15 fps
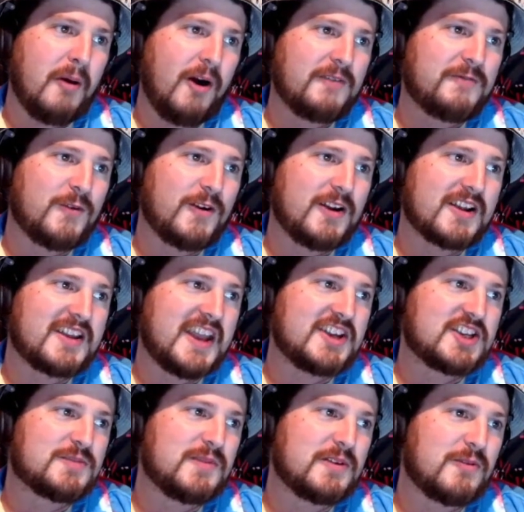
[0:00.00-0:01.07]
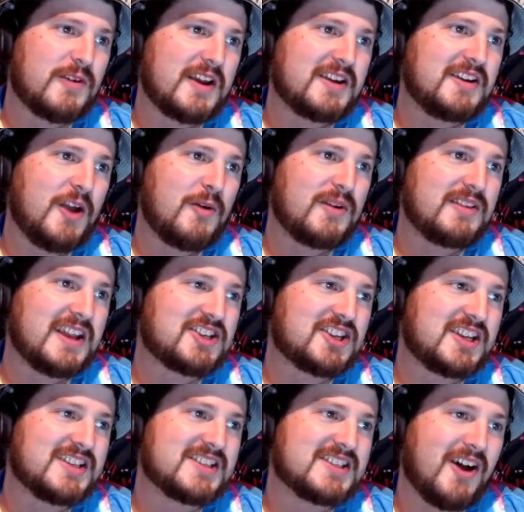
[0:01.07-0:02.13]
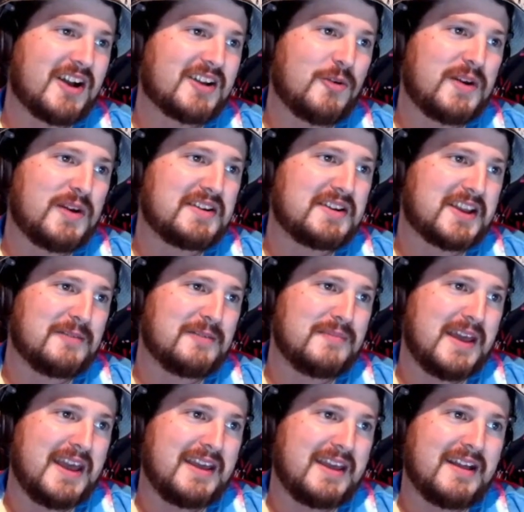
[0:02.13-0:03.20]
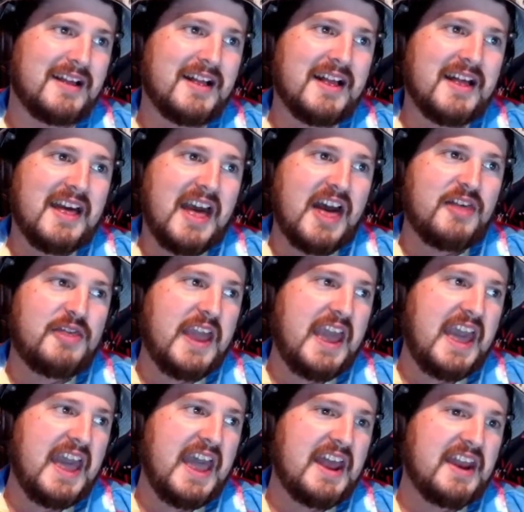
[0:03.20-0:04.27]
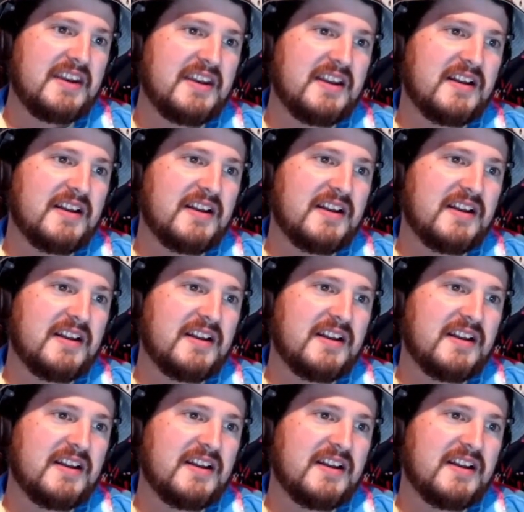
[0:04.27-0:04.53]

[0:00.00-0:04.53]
Bond for an engagement ring, knowing that she's not going to commit, and then